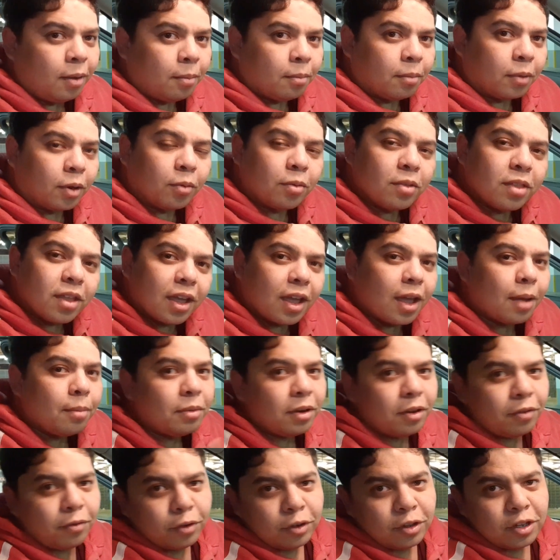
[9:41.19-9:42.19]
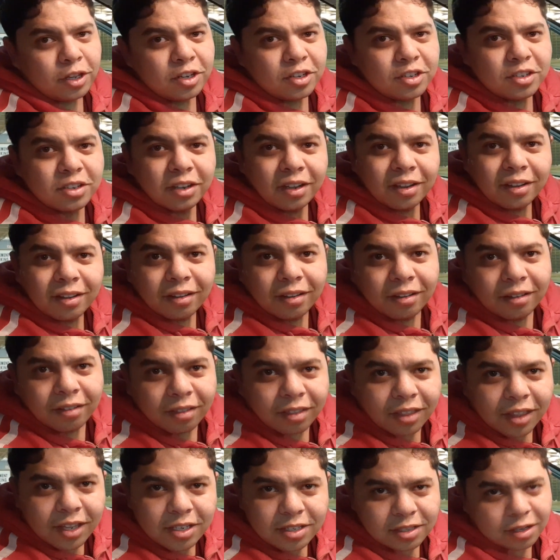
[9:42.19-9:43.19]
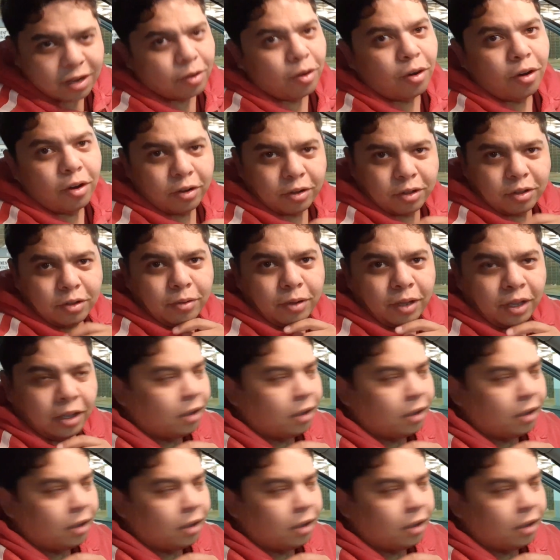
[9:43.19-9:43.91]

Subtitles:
but with the camera footage, there's no arguing.